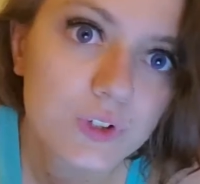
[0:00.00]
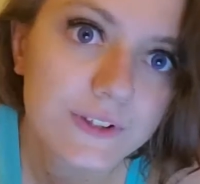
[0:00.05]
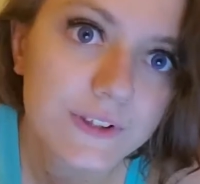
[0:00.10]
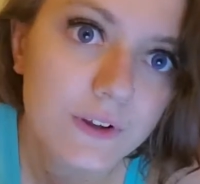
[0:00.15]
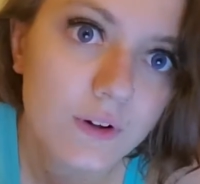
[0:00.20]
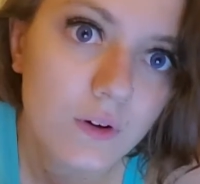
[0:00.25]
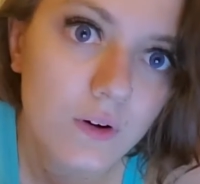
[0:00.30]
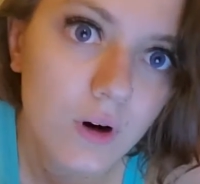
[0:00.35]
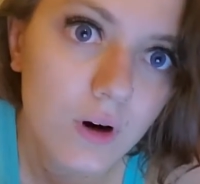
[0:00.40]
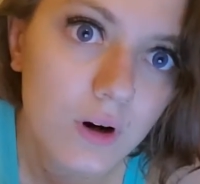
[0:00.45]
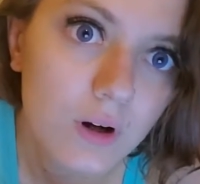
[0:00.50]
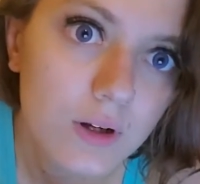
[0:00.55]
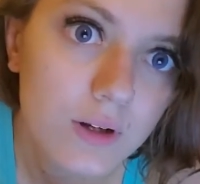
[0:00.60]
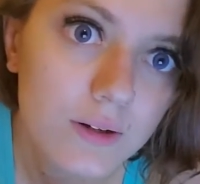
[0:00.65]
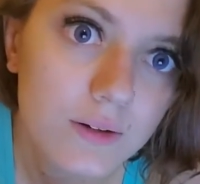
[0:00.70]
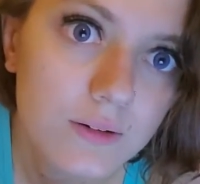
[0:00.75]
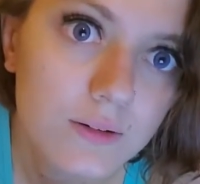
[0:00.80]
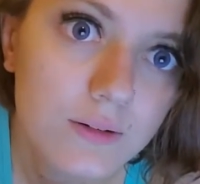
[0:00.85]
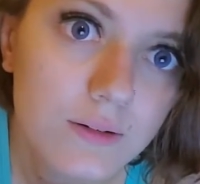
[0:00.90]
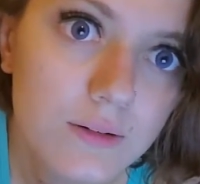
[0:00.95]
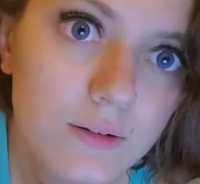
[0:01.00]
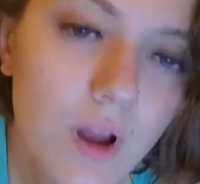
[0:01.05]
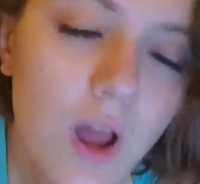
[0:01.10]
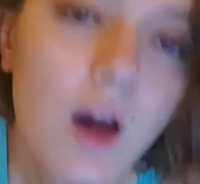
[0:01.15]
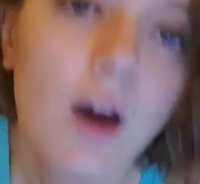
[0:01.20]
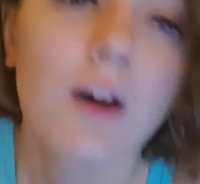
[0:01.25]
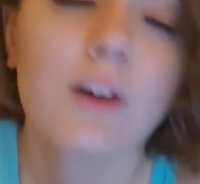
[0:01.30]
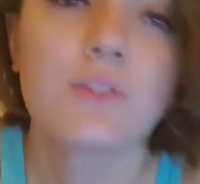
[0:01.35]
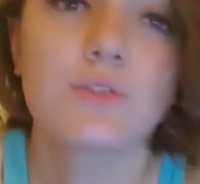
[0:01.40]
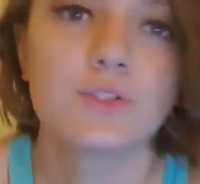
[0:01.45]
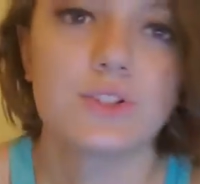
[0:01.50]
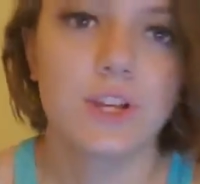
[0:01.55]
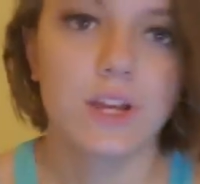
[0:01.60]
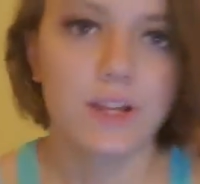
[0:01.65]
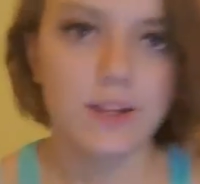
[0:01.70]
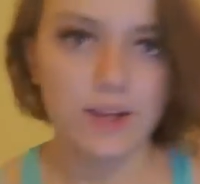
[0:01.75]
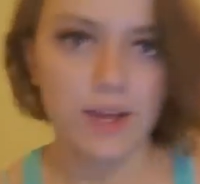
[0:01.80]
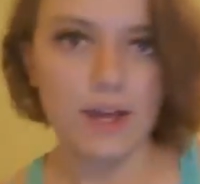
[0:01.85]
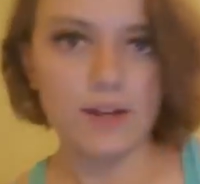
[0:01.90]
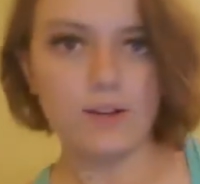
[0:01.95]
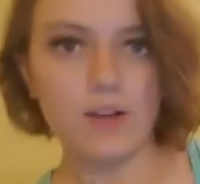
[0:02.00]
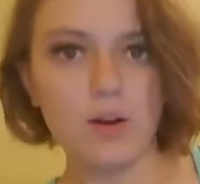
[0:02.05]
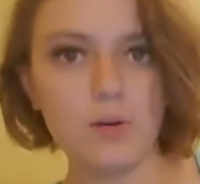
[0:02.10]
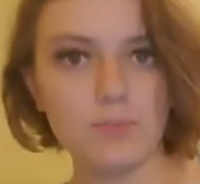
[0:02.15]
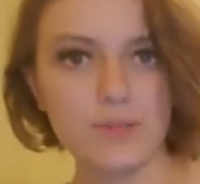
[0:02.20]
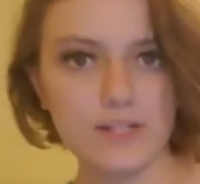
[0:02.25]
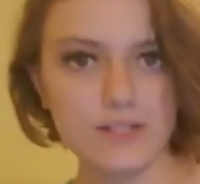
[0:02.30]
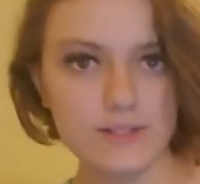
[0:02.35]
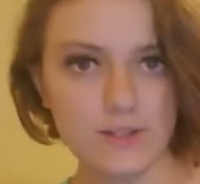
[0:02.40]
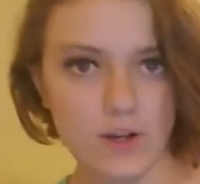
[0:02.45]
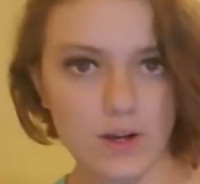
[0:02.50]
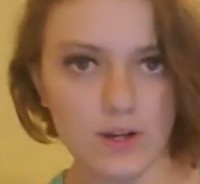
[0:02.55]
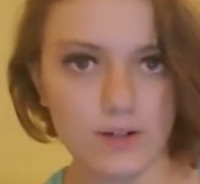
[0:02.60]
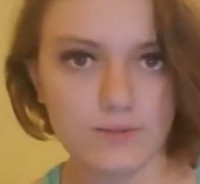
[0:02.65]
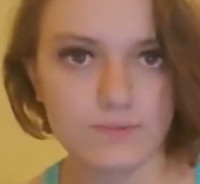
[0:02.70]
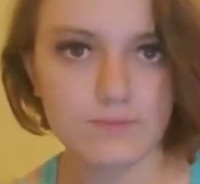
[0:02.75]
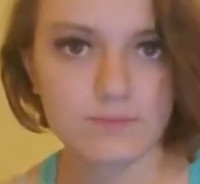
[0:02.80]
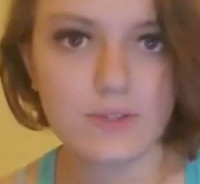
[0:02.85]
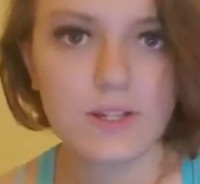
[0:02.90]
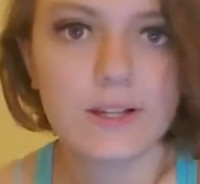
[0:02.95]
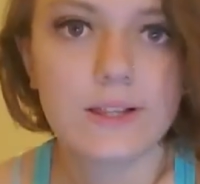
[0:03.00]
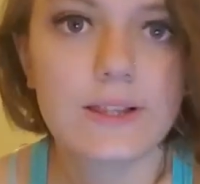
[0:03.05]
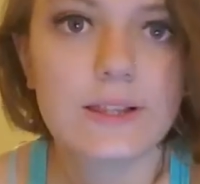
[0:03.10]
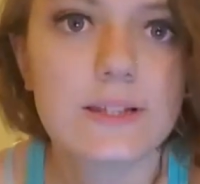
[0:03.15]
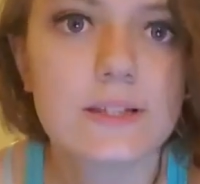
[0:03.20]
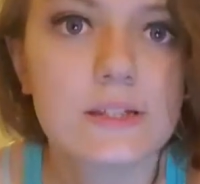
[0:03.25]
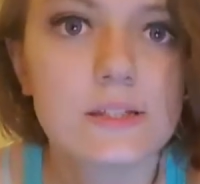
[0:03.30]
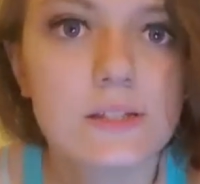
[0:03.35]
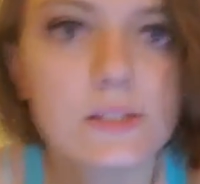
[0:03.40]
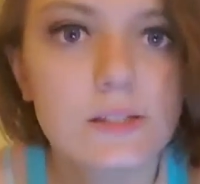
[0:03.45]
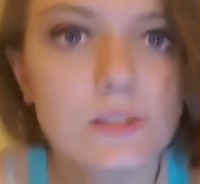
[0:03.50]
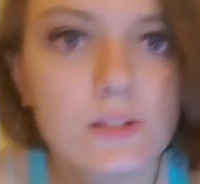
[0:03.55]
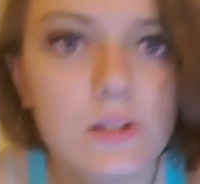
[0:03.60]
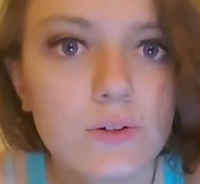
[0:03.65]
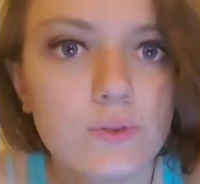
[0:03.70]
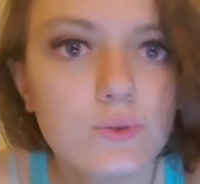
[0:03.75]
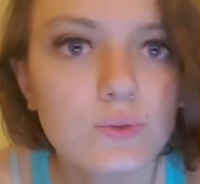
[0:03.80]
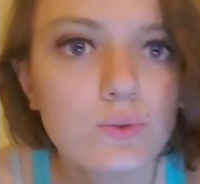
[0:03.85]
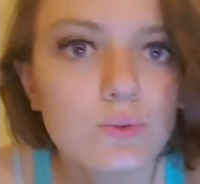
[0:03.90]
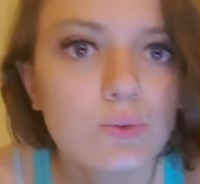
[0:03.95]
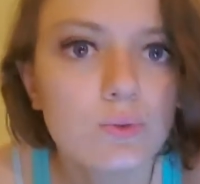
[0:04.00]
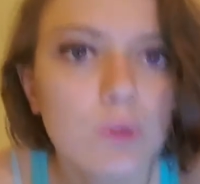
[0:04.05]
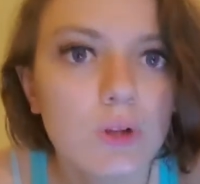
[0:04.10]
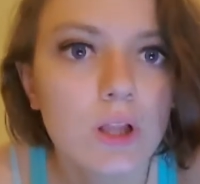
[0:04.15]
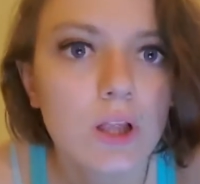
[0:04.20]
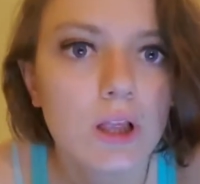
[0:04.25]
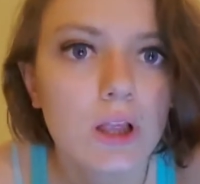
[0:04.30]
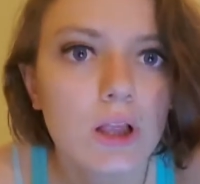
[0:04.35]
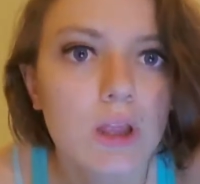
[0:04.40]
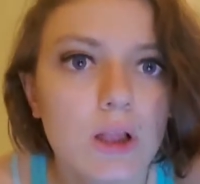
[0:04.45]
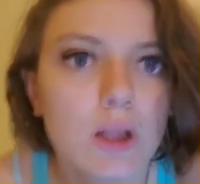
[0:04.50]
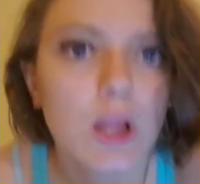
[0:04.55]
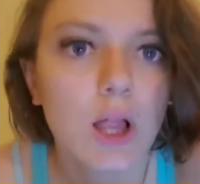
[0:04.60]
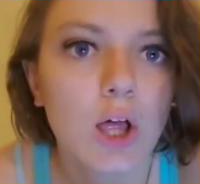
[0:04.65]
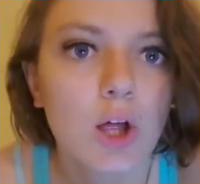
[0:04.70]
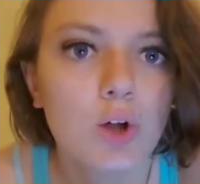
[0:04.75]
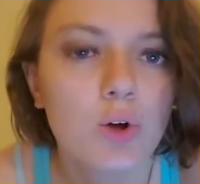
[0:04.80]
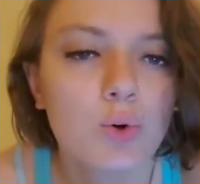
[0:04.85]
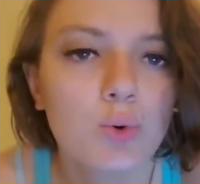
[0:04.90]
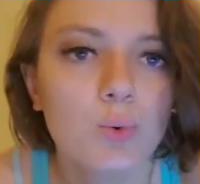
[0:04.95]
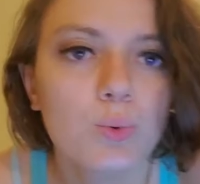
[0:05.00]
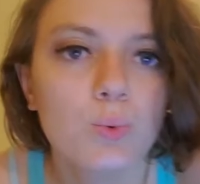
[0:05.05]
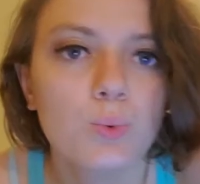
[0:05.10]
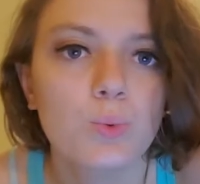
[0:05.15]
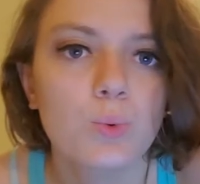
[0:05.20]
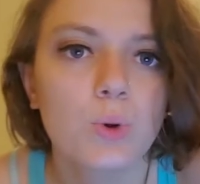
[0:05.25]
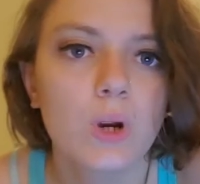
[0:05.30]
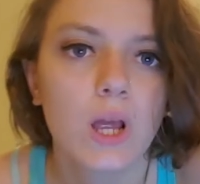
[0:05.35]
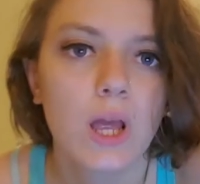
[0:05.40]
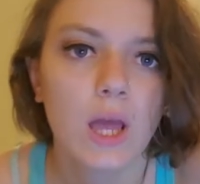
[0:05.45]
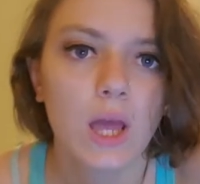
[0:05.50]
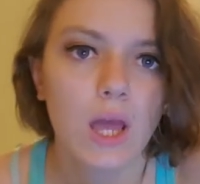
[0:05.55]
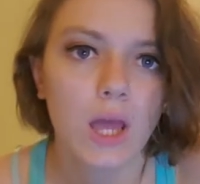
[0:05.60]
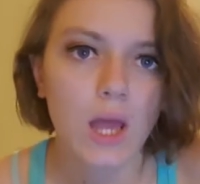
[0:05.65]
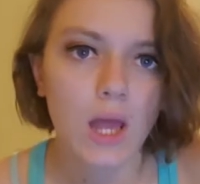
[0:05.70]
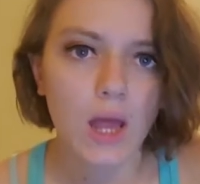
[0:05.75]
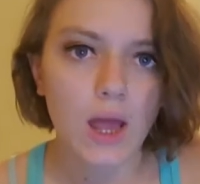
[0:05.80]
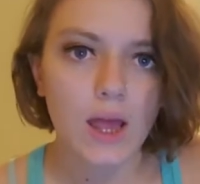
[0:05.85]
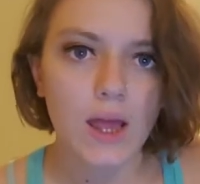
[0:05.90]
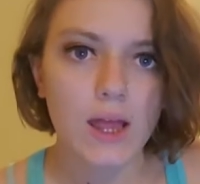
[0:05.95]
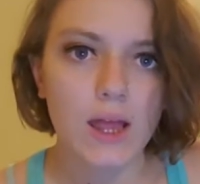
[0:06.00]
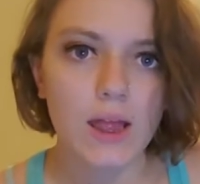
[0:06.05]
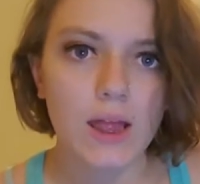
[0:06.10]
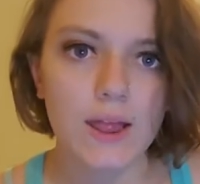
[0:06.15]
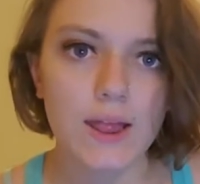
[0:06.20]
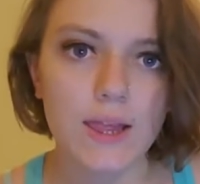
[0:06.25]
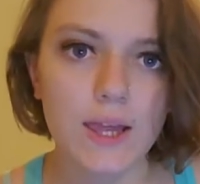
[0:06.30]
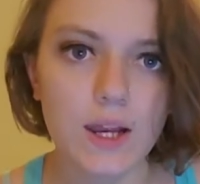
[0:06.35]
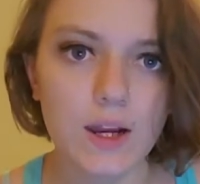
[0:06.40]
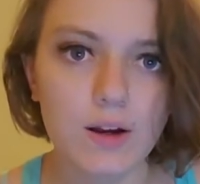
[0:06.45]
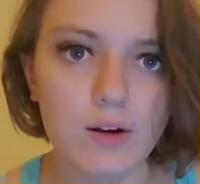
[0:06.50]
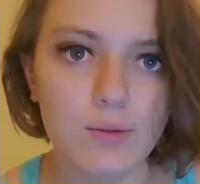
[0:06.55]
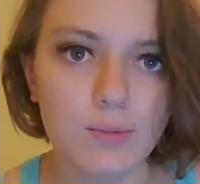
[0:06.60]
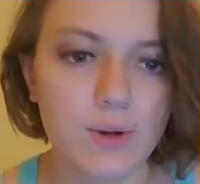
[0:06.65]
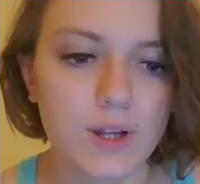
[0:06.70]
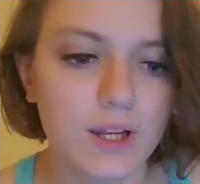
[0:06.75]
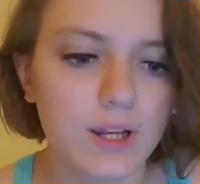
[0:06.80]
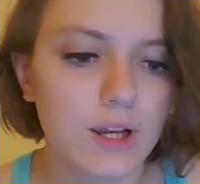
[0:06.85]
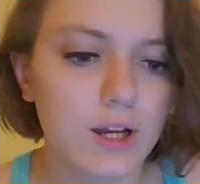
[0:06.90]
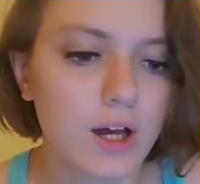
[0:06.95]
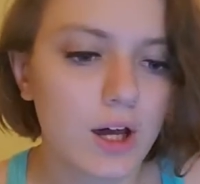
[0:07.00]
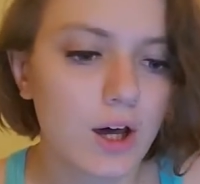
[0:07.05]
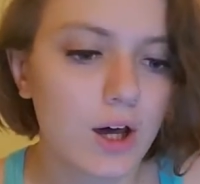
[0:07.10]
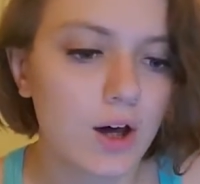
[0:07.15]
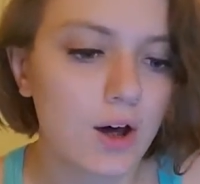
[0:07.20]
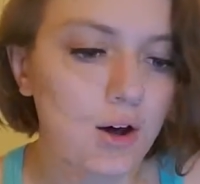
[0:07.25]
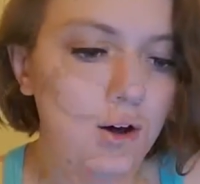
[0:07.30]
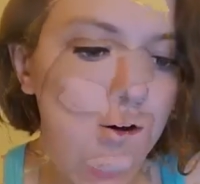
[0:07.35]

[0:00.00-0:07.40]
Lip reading: Is it on? Oh shit. Yeah, no, it's on. It's too low. There we go.